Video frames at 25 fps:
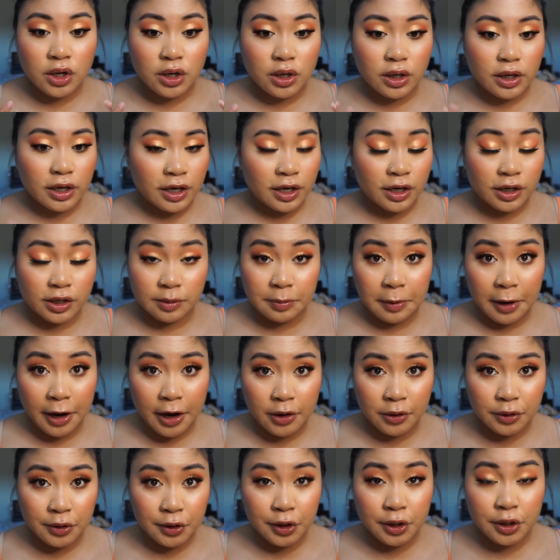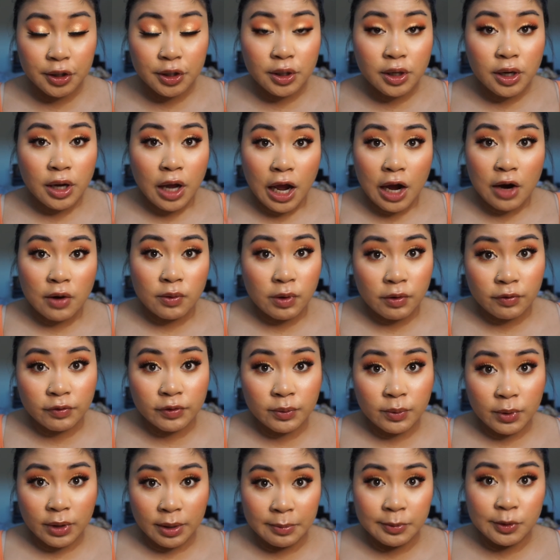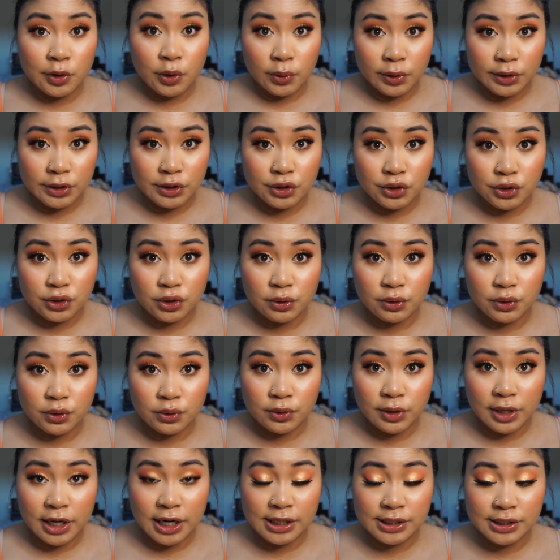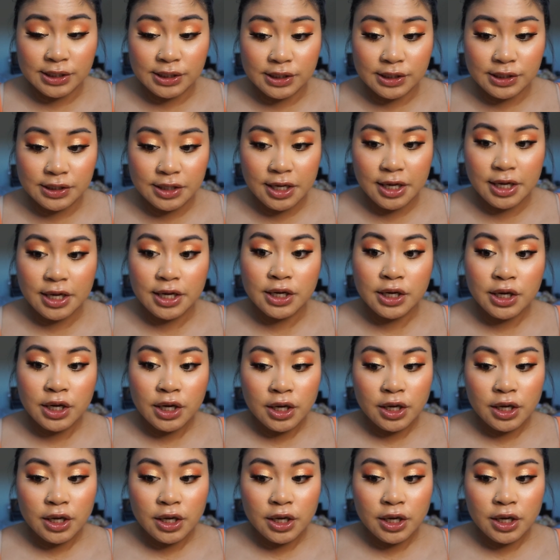and powder. However, what I'm going to show you guys today